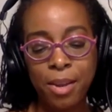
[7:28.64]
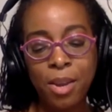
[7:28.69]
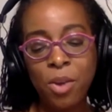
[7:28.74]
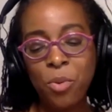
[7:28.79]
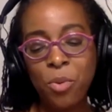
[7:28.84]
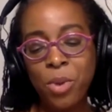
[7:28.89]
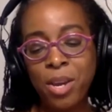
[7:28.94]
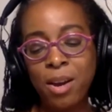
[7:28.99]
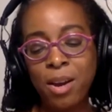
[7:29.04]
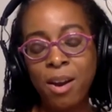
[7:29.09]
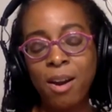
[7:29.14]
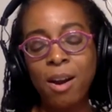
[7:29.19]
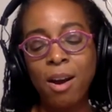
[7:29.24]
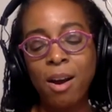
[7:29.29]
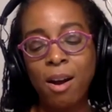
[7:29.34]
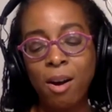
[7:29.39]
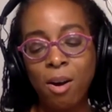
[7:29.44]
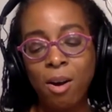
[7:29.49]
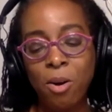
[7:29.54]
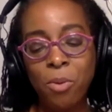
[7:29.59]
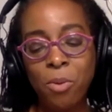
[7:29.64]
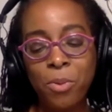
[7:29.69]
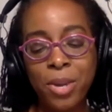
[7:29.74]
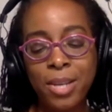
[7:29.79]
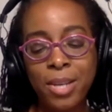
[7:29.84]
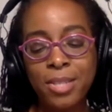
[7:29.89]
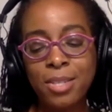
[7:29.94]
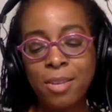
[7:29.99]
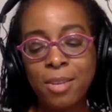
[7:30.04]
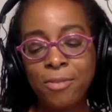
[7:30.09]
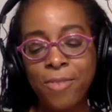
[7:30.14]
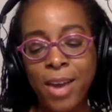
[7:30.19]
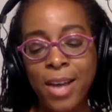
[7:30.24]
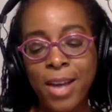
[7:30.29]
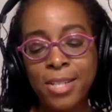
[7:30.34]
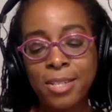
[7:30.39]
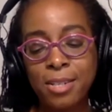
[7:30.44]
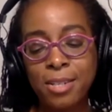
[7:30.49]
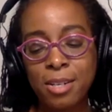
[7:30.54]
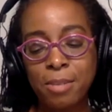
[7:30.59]
We are always
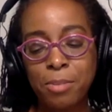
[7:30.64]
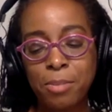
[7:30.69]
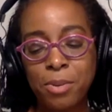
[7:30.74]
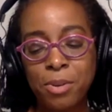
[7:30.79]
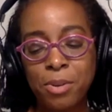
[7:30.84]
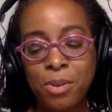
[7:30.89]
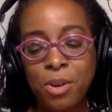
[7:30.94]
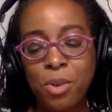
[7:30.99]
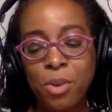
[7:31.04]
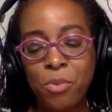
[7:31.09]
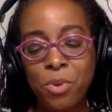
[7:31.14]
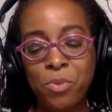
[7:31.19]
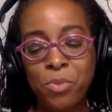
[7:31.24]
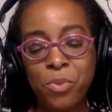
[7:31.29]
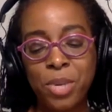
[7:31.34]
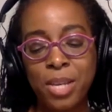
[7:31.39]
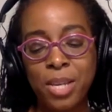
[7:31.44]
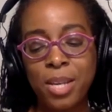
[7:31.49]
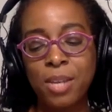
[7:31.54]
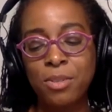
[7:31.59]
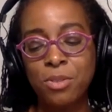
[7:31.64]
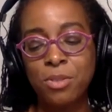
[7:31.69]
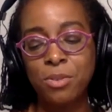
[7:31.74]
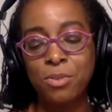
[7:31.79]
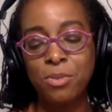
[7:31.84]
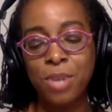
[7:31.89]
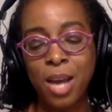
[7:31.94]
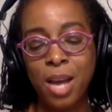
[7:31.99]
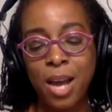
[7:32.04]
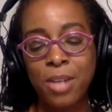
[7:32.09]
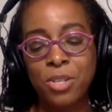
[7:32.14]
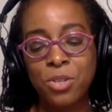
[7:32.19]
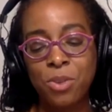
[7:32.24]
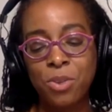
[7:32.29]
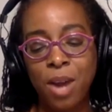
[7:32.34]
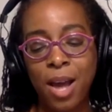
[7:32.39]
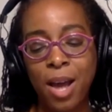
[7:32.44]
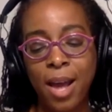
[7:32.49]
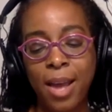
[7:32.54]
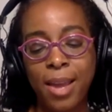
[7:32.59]
fashionable when we do not
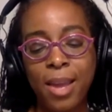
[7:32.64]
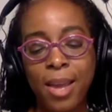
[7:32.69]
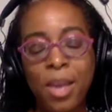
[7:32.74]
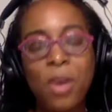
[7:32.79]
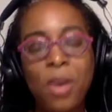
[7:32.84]
try.